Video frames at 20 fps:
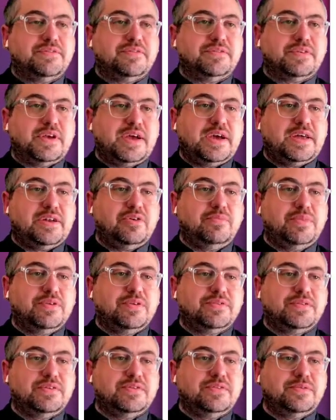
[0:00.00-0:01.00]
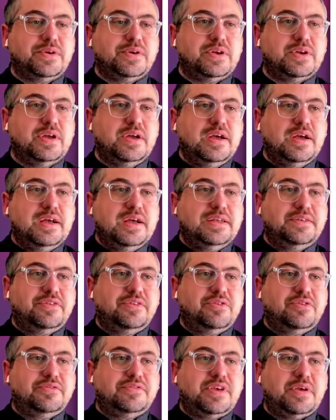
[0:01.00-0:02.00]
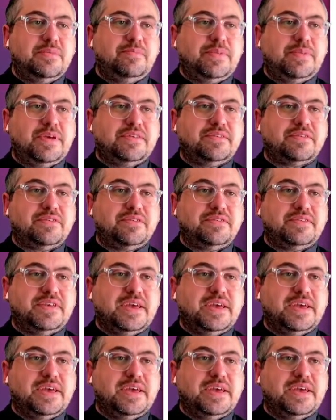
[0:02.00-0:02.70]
There's a header built into it. And so they're basically